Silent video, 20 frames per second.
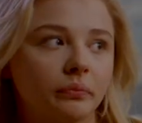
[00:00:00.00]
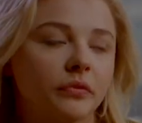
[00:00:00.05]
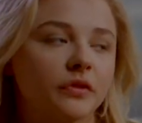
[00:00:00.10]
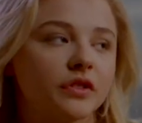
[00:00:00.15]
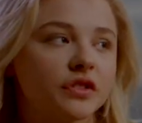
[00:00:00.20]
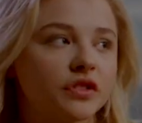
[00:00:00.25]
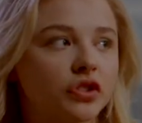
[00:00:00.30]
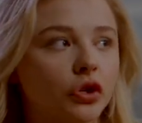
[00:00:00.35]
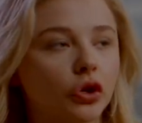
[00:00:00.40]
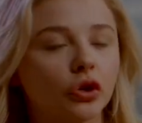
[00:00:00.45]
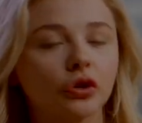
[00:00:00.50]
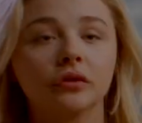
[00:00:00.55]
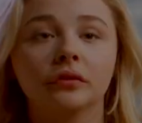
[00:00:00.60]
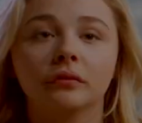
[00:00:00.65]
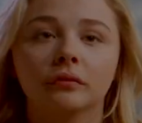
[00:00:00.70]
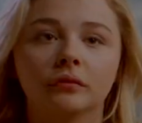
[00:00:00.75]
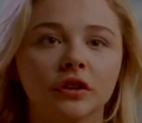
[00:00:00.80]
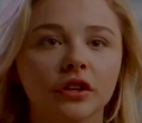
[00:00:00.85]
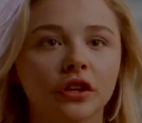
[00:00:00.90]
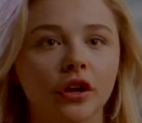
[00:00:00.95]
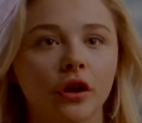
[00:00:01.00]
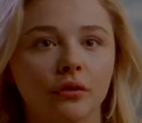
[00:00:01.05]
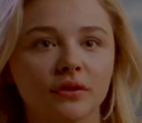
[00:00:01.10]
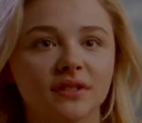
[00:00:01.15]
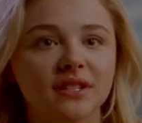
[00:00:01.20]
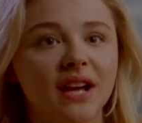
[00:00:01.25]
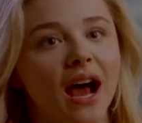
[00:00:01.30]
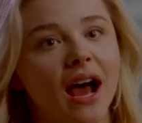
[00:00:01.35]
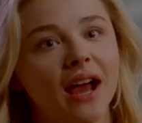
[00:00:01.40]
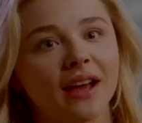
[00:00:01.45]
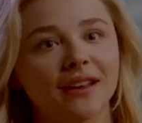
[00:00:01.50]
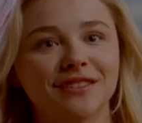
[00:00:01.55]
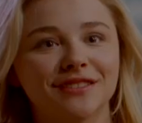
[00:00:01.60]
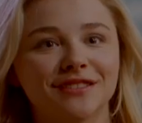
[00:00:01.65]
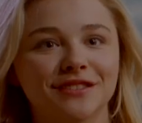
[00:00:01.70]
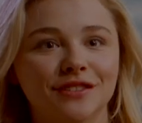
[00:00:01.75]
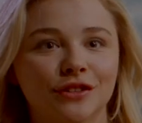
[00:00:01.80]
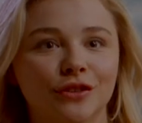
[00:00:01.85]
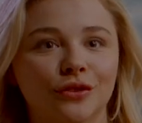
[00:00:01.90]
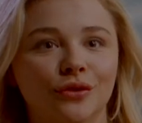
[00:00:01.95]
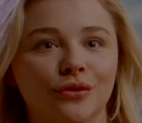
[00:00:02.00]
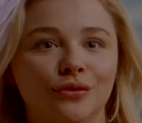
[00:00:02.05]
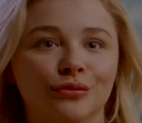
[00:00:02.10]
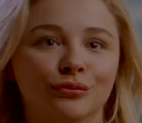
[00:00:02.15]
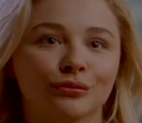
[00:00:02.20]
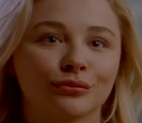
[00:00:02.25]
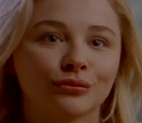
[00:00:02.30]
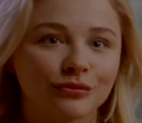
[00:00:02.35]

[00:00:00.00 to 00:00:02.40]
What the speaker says: certain, ties to